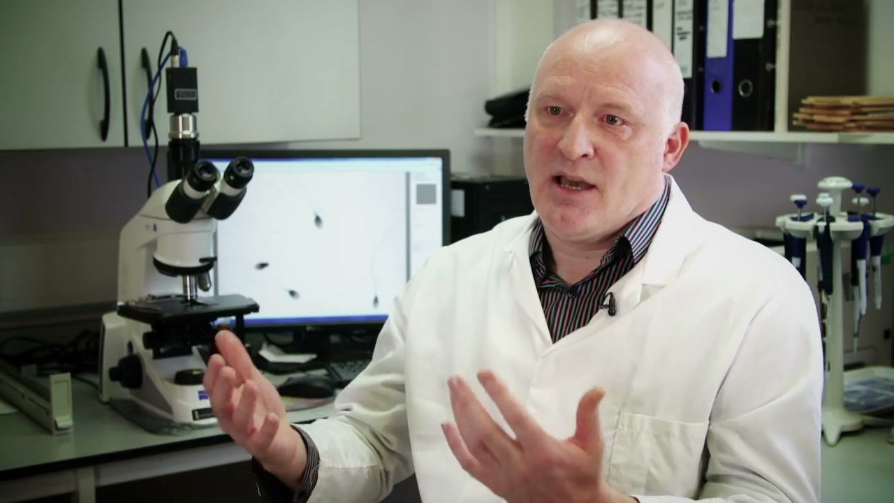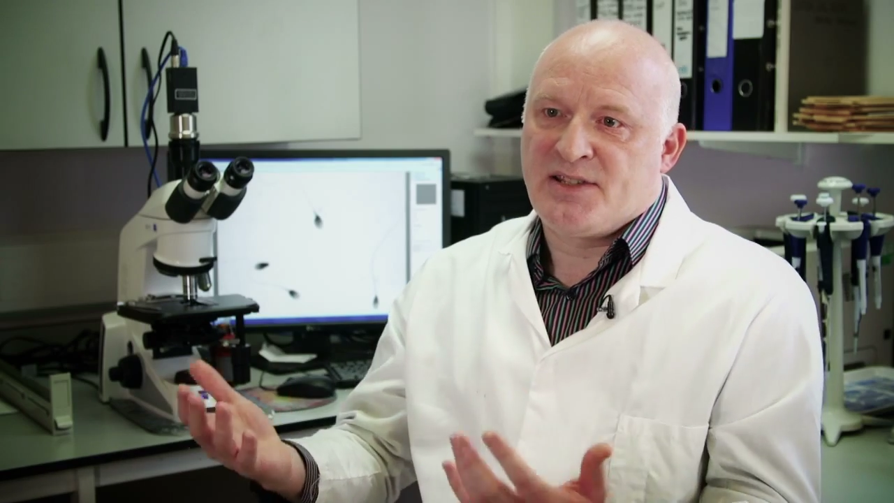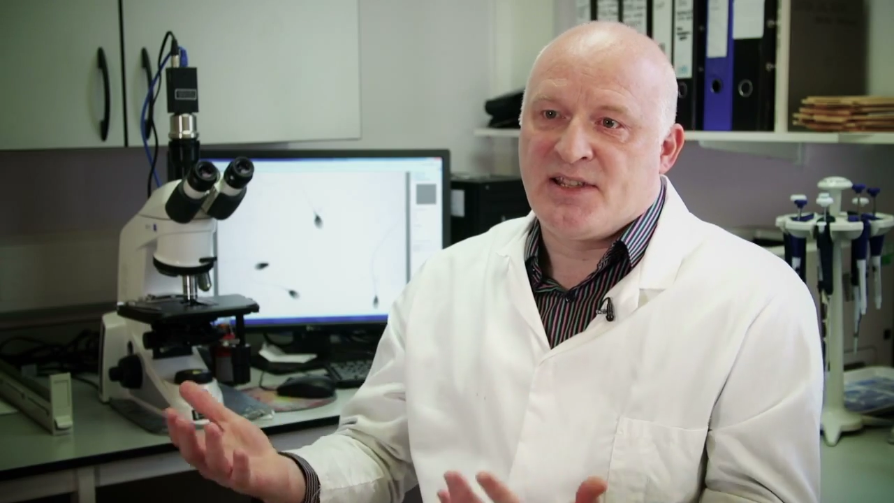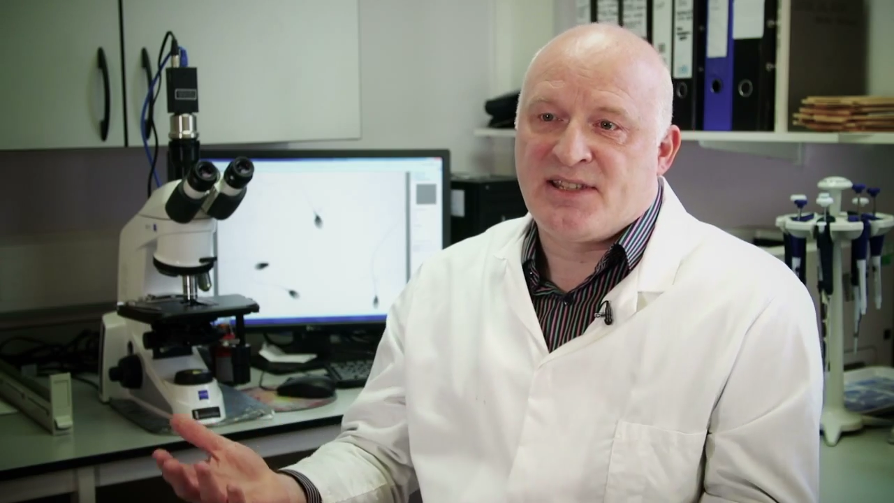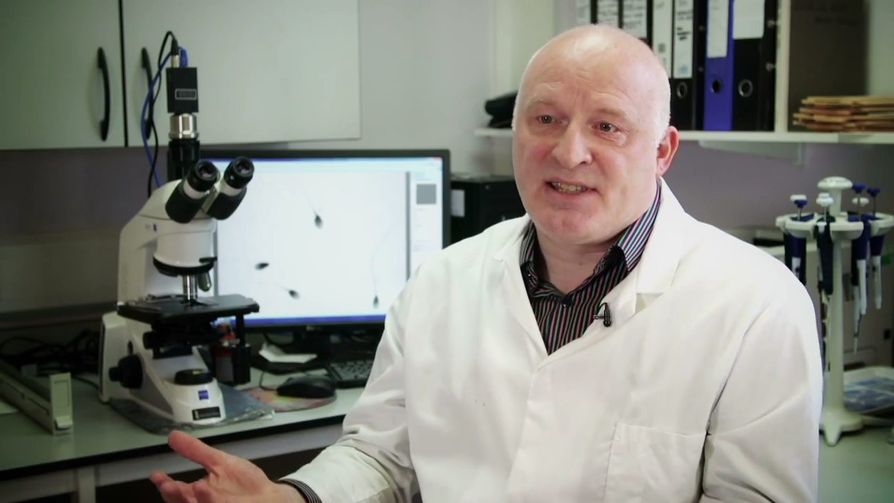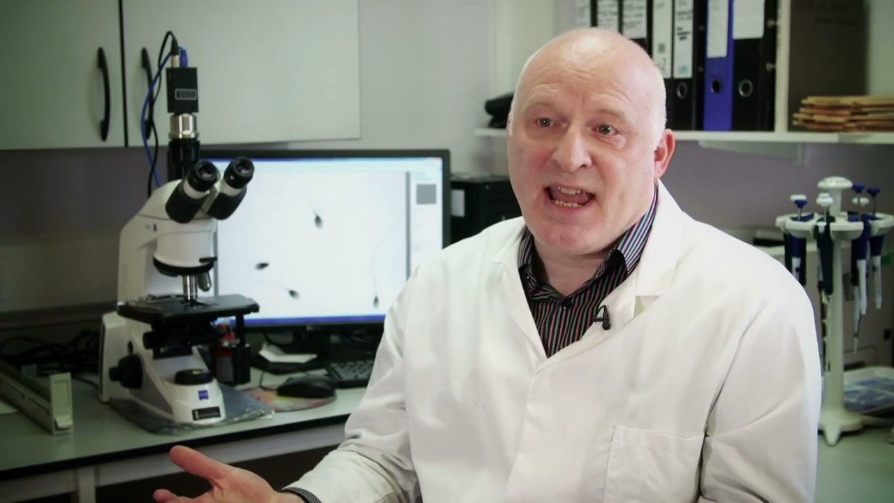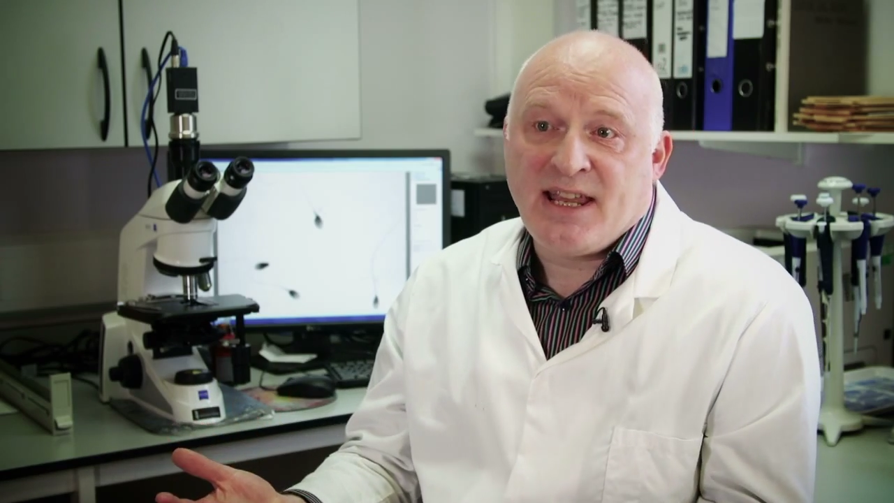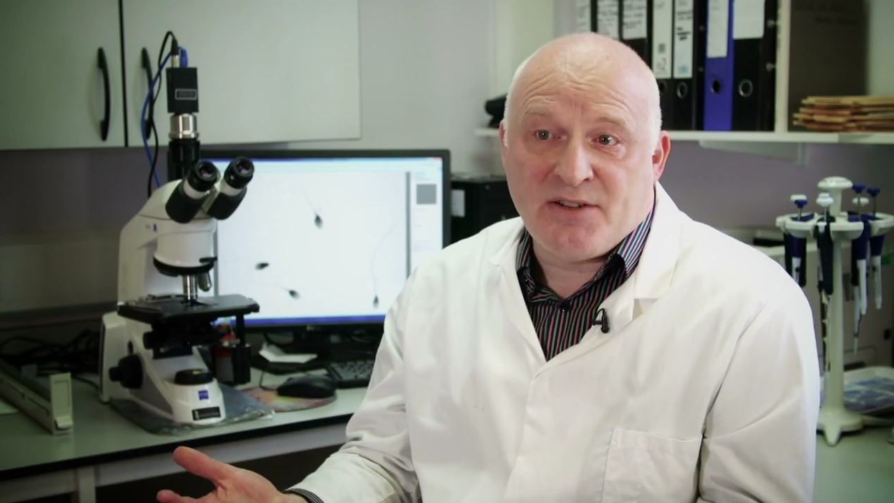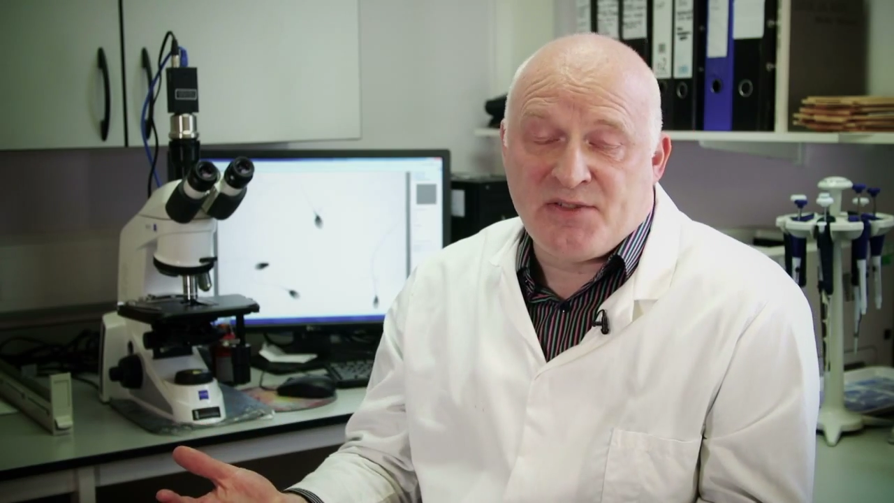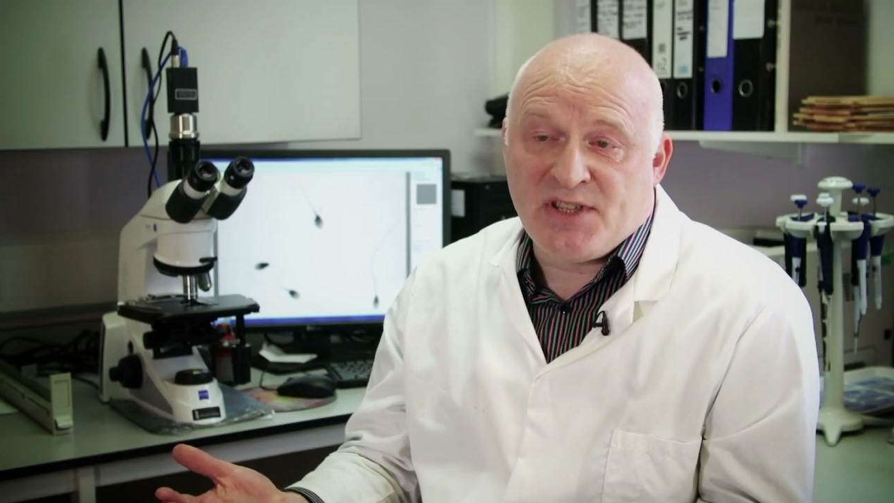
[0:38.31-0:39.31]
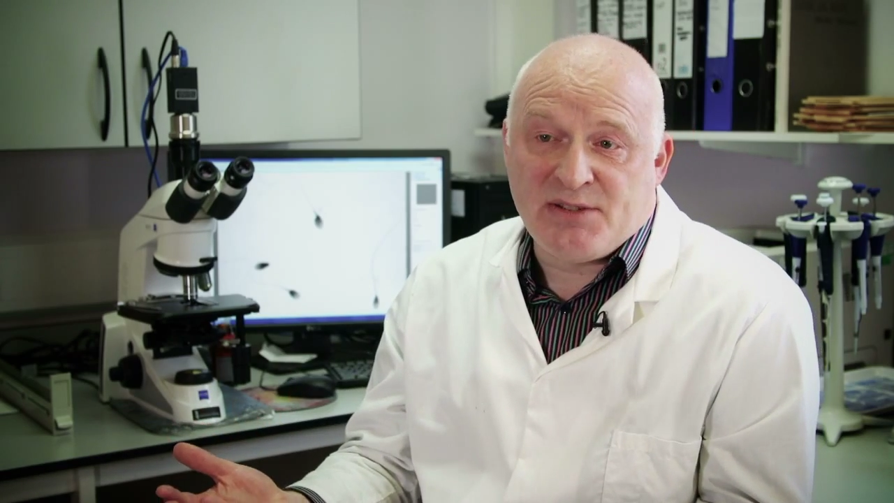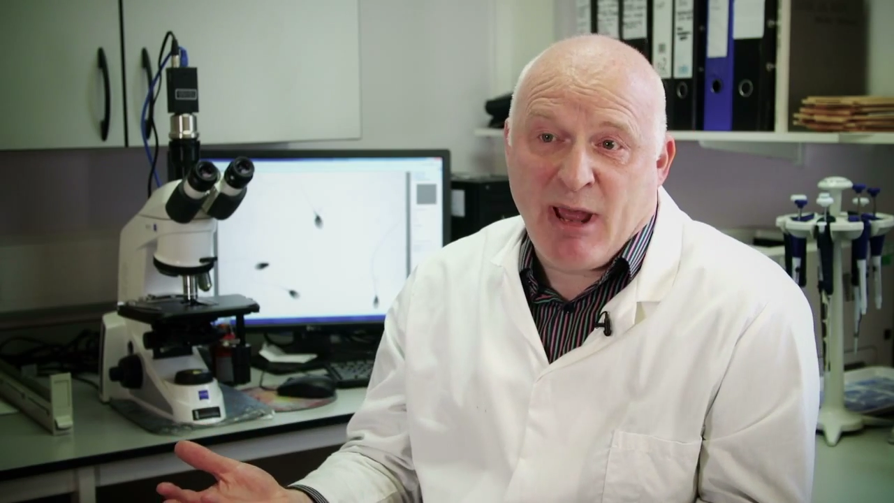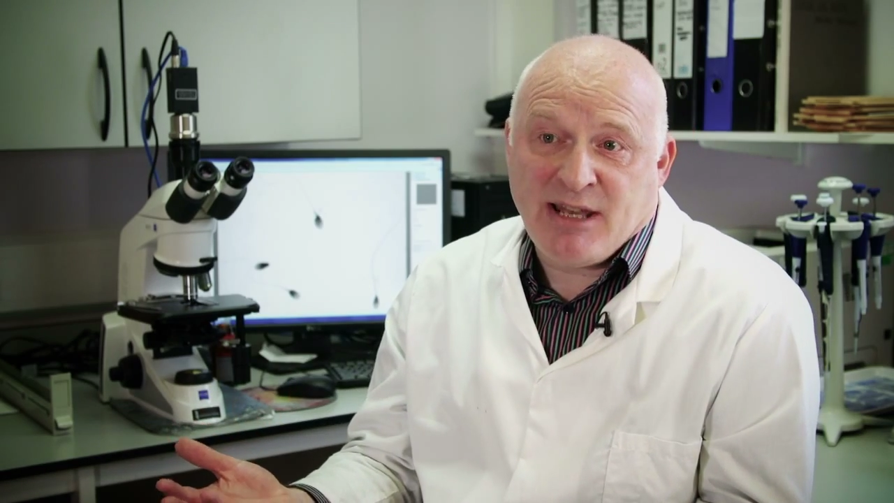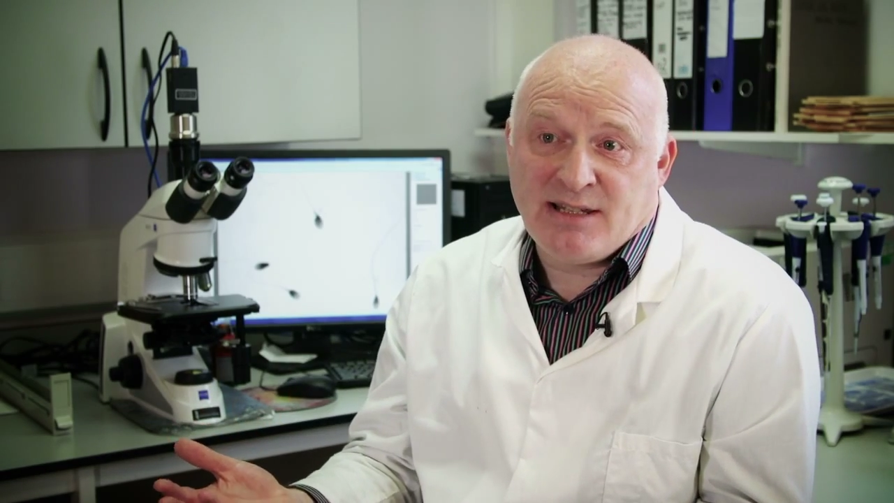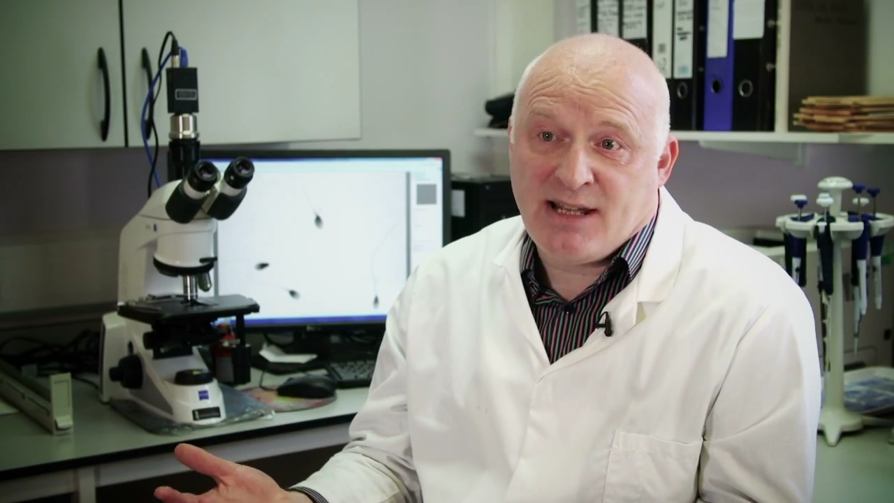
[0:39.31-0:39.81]
a state of
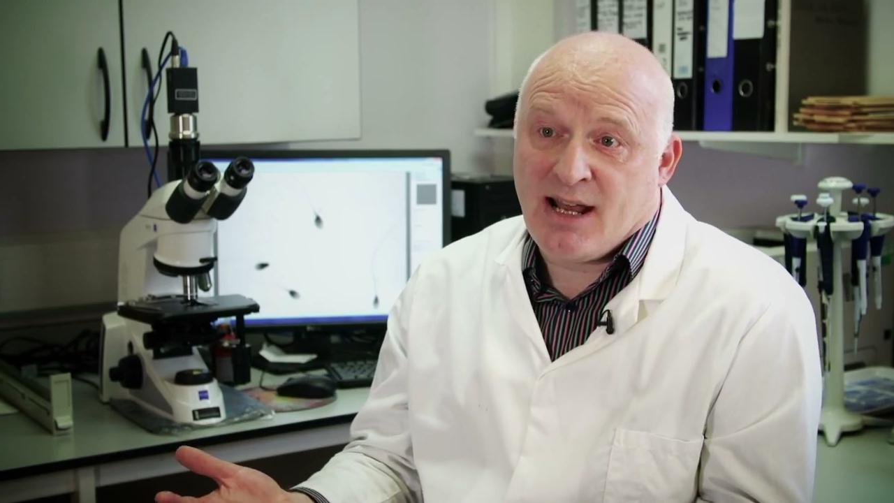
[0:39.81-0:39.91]
suspended